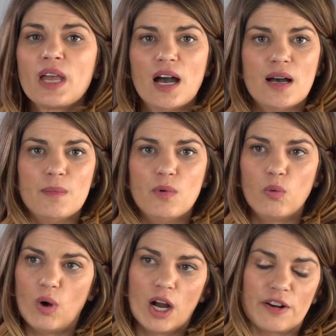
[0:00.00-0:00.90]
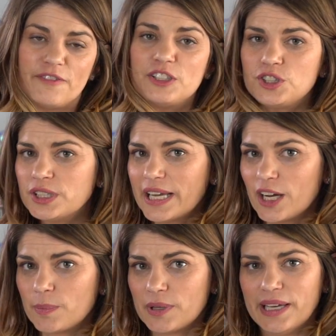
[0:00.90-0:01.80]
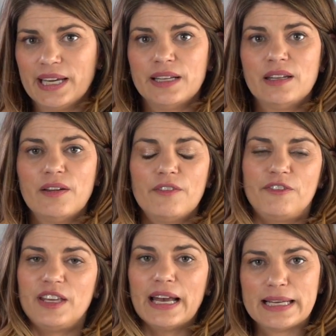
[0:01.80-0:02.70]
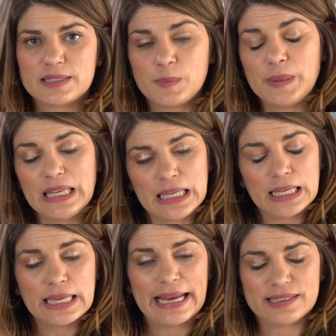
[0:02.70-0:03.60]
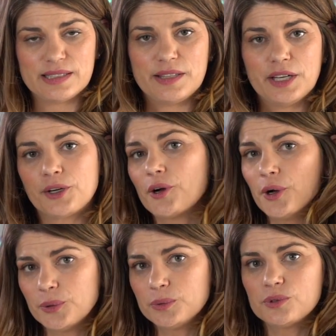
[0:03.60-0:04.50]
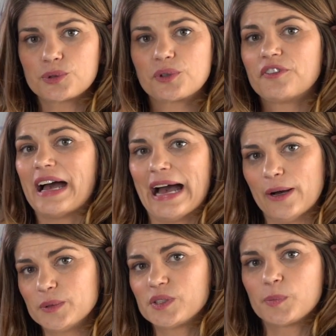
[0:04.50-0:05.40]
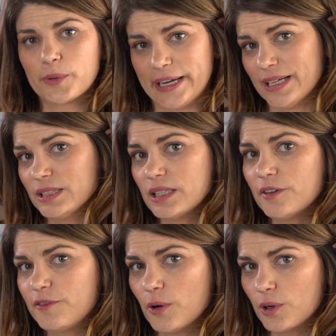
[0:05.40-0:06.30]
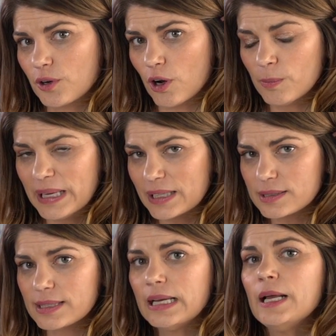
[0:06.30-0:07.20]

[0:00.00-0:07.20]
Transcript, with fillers: Um, our Vision Care Plan VSP has their own sort of house brand of photochromics.